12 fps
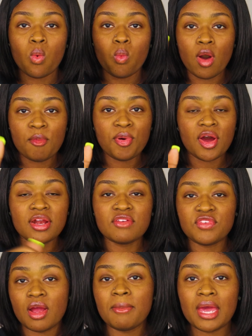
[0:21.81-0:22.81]
what part
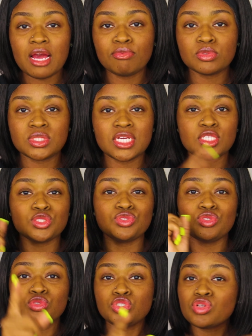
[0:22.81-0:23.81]
of your makeup routine do
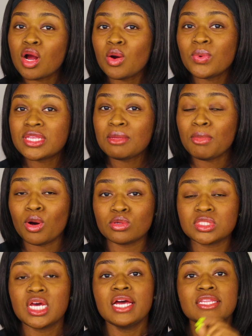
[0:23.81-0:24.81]
you struggle with the
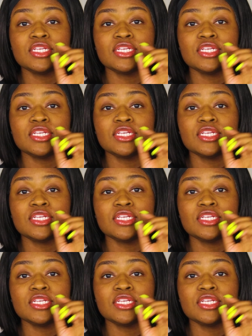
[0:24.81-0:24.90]
most